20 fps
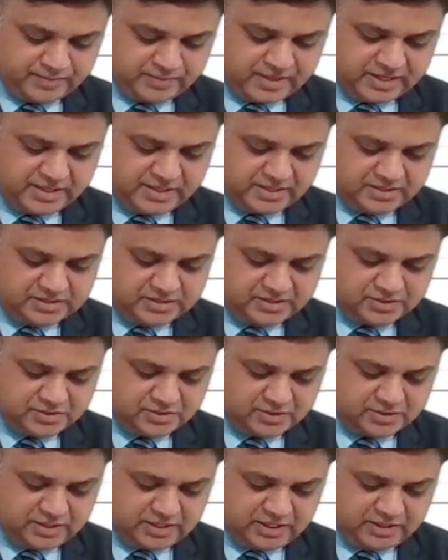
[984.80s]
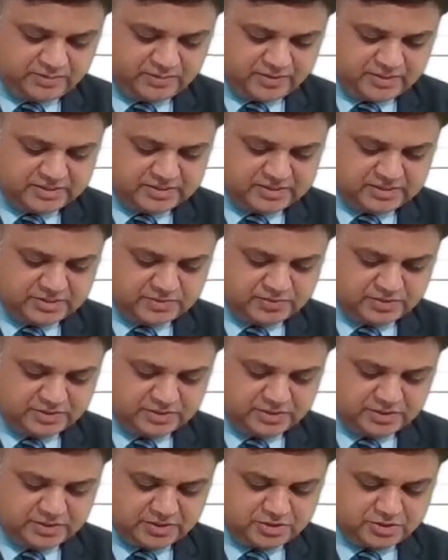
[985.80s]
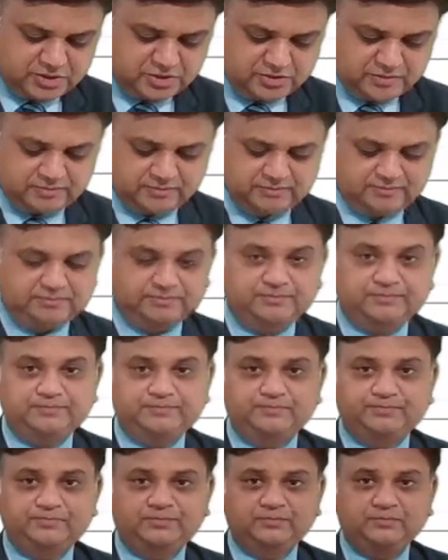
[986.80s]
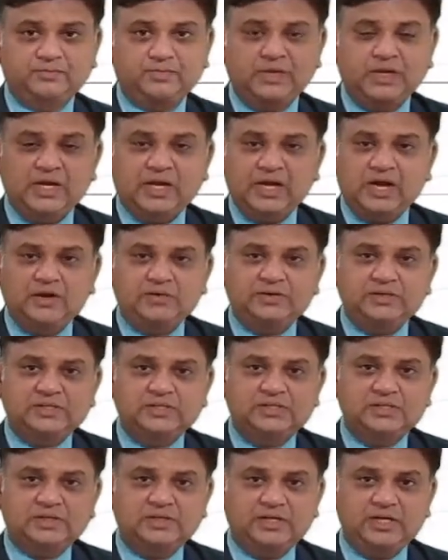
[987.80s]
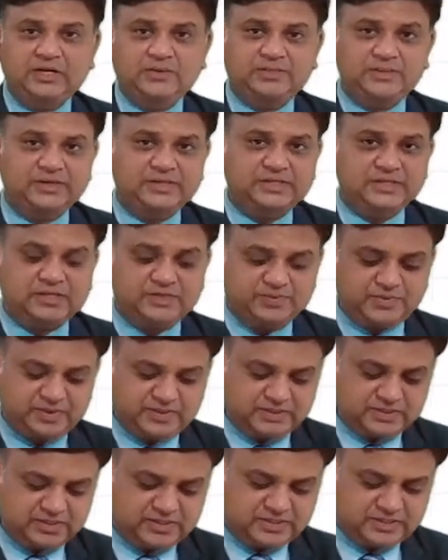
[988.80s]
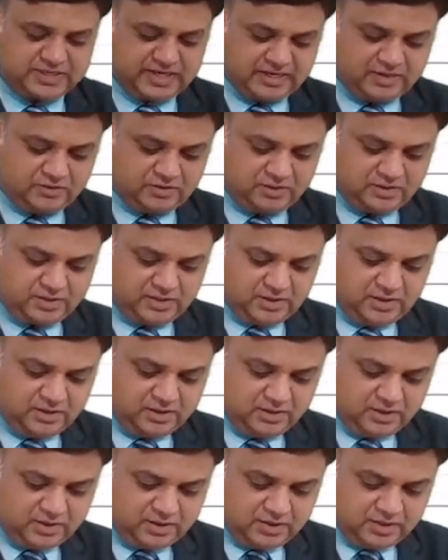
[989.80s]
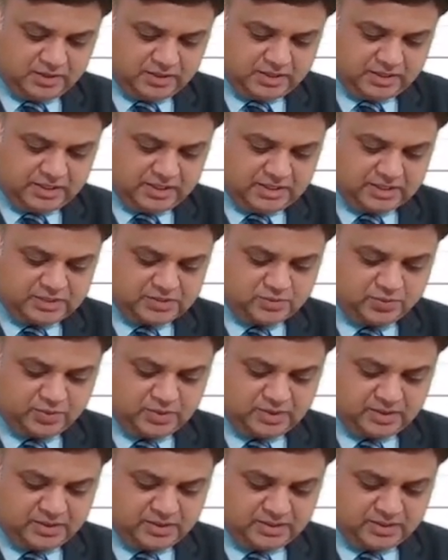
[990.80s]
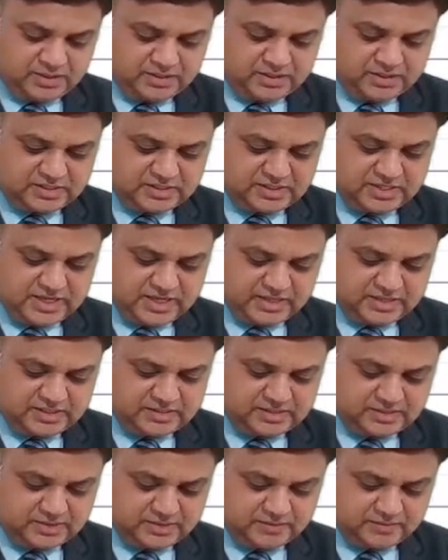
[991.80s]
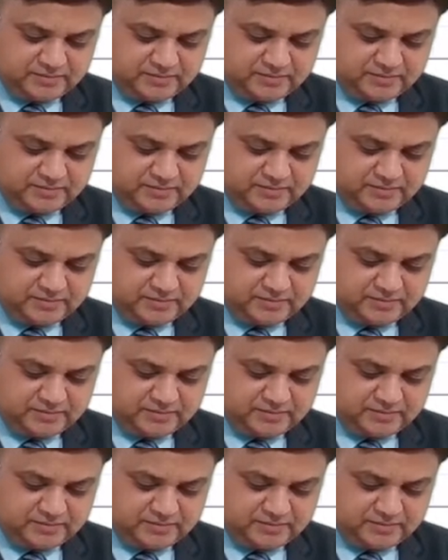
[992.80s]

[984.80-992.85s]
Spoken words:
It is 13.6%. How this 13.6% is calculated? It is 136 lakhs